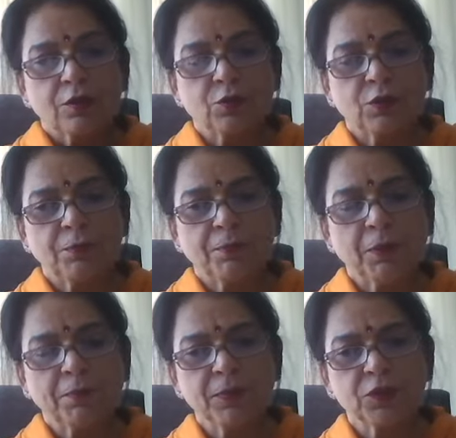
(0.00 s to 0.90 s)
So the
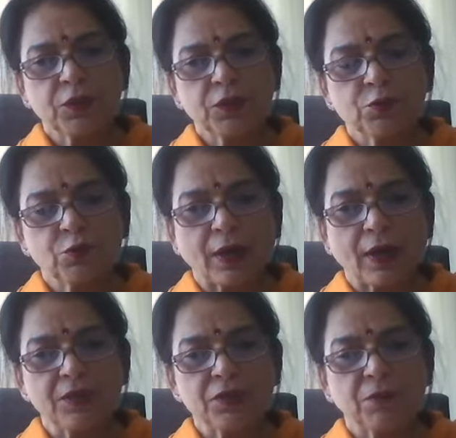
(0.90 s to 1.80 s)
purpose is to
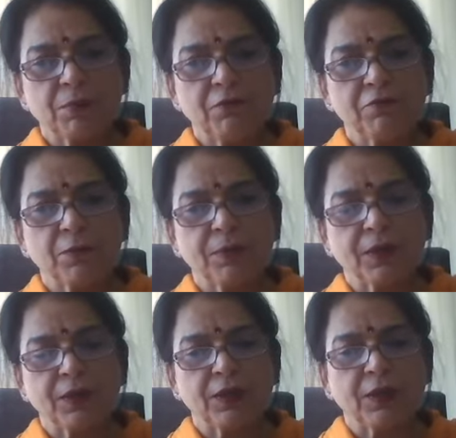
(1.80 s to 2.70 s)
rise above the
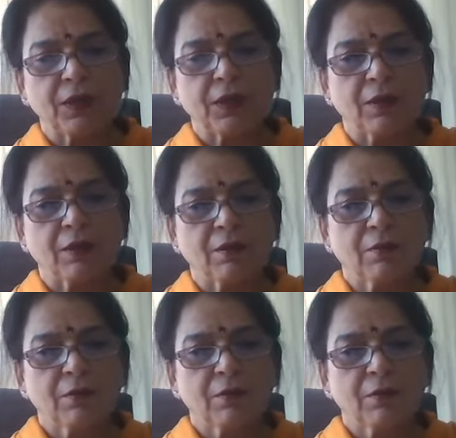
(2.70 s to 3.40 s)
prakriti,